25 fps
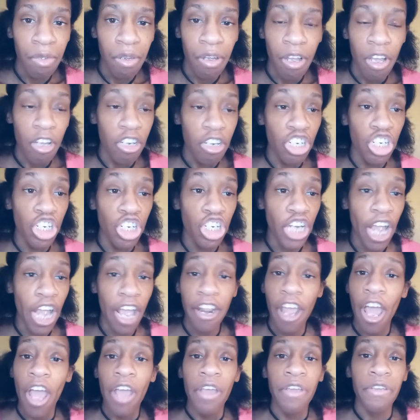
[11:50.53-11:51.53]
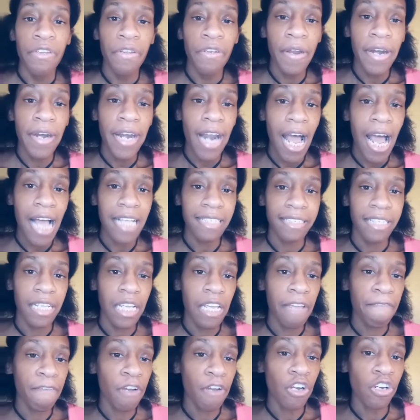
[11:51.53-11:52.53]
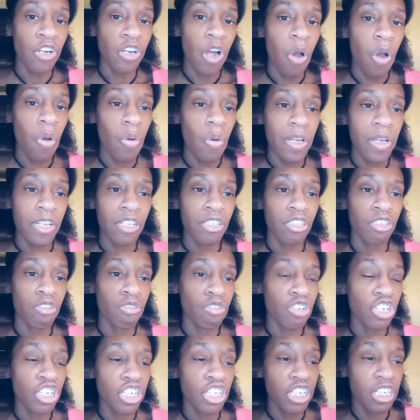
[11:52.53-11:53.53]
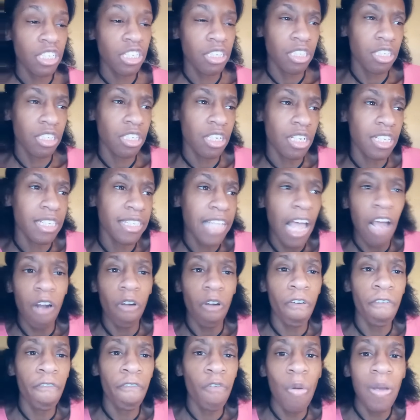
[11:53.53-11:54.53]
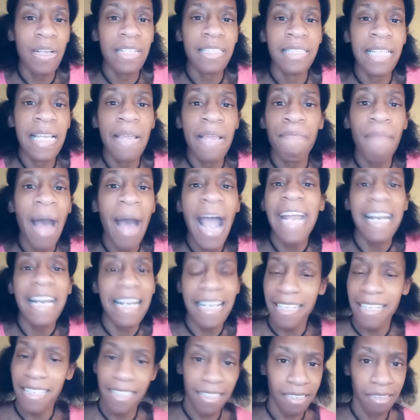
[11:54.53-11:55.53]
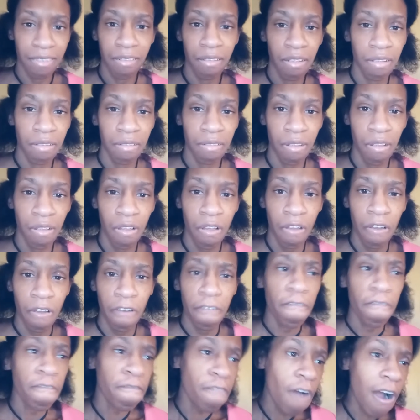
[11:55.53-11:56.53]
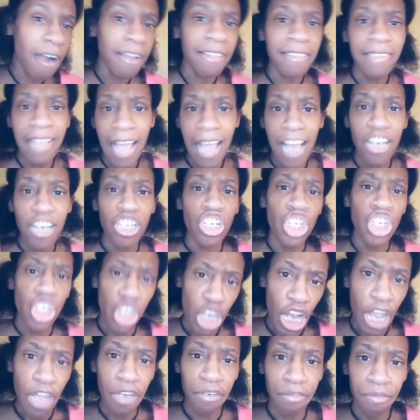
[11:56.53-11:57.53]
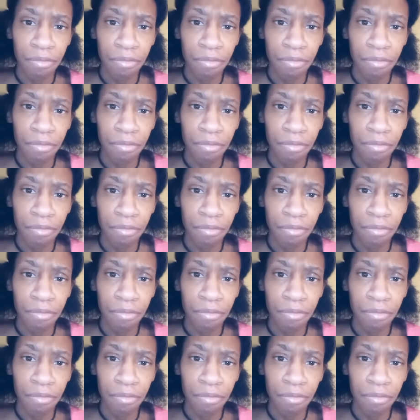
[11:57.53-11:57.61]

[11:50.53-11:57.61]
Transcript: Shit. You're not even going to settle for a D minus. Fuck that shit.